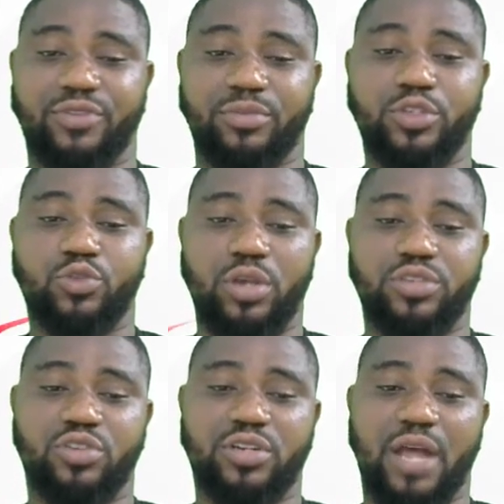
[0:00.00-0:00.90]
from this
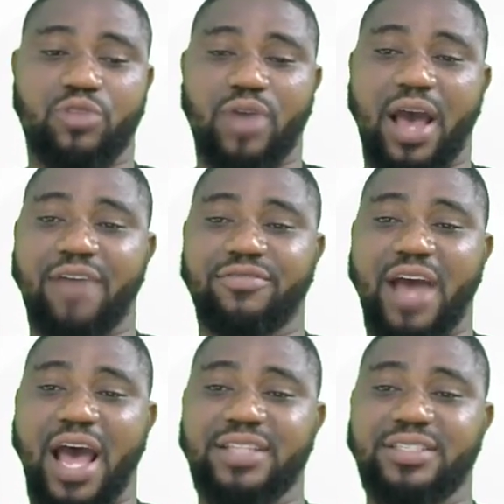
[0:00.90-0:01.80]
question that you have
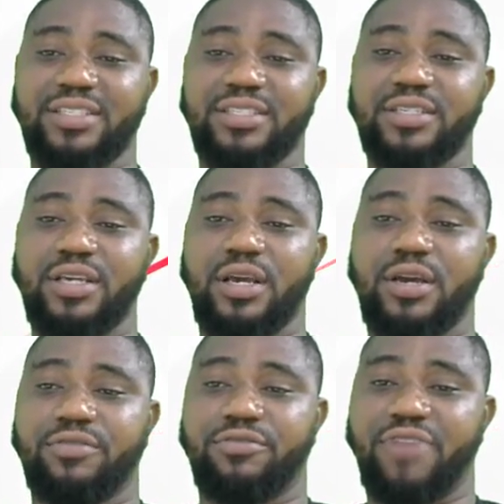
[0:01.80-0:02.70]

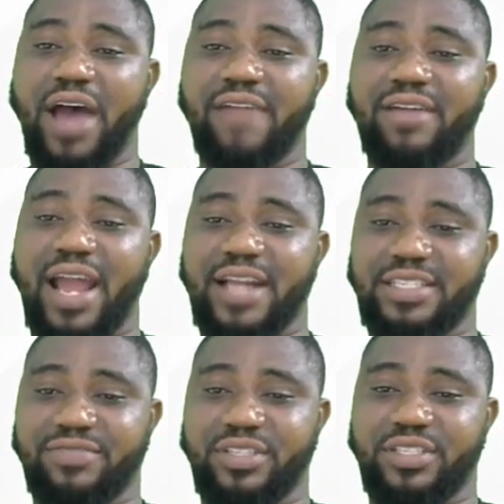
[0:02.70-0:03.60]
antiviral
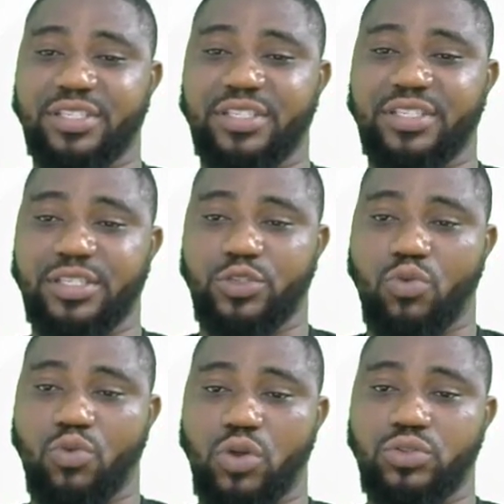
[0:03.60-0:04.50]
activity is
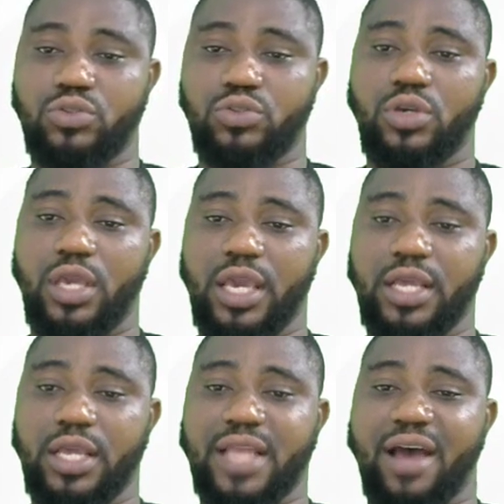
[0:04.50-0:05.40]
what?
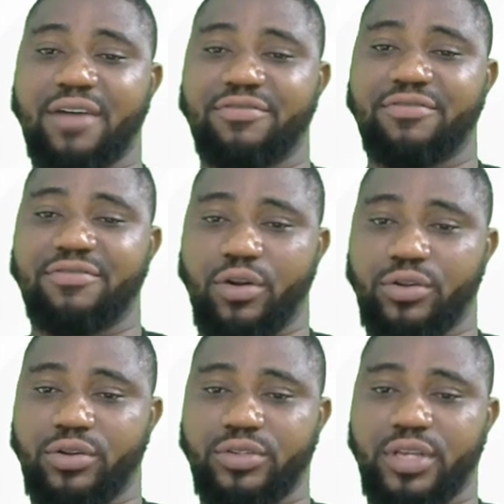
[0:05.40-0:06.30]
Interferon.
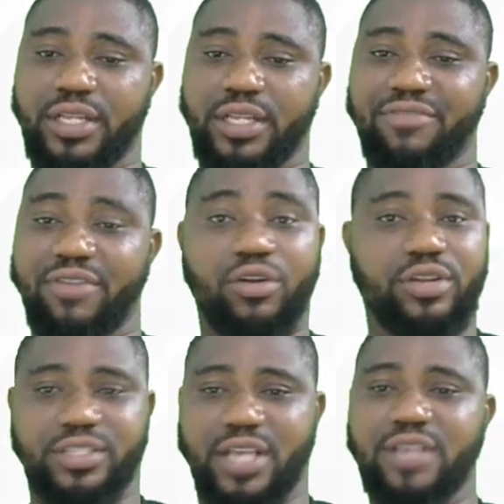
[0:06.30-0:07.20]

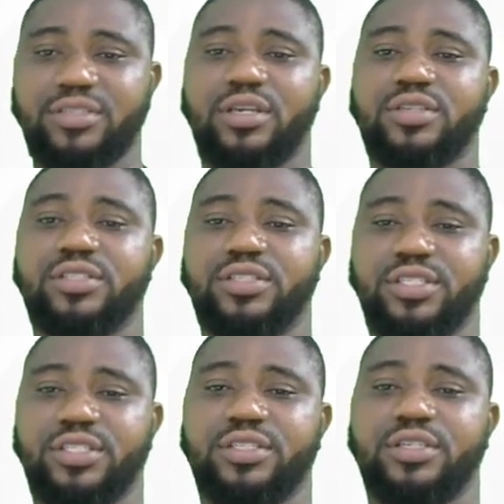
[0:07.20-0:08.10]
Interferon is the answer.
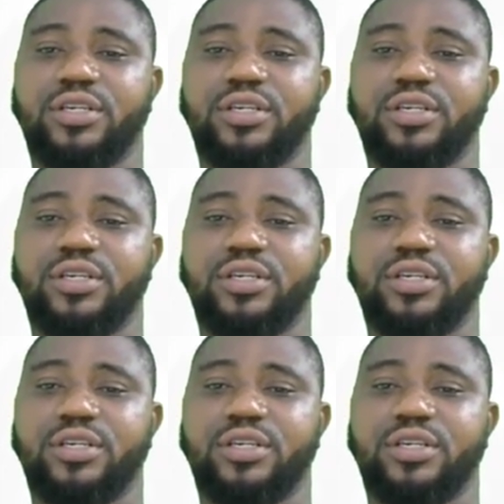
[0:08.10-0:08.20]
C.